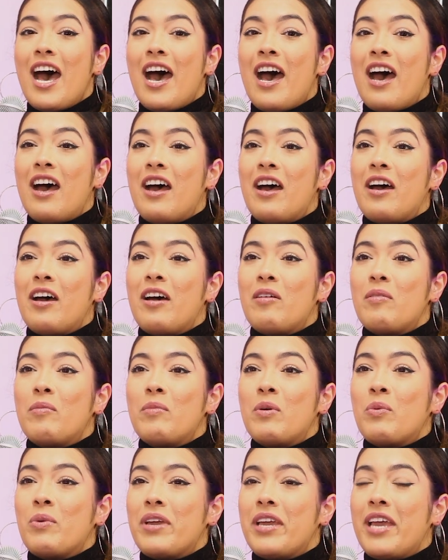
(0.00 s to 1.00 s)

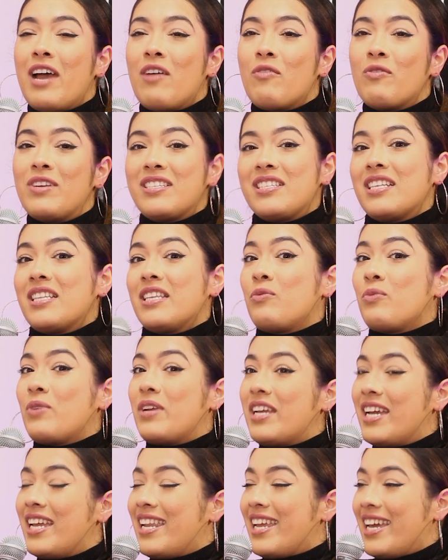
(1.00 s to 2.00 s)
Um, we have recently
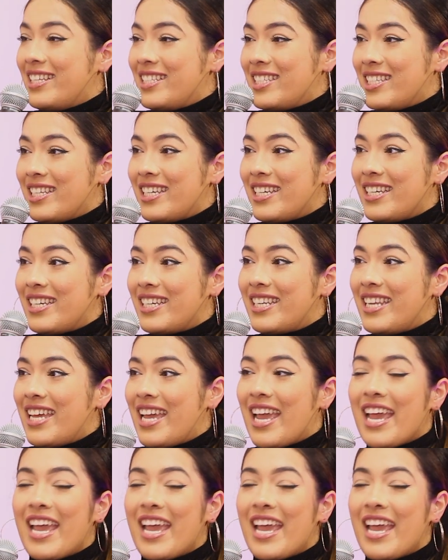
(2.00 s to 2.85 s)
reconnected,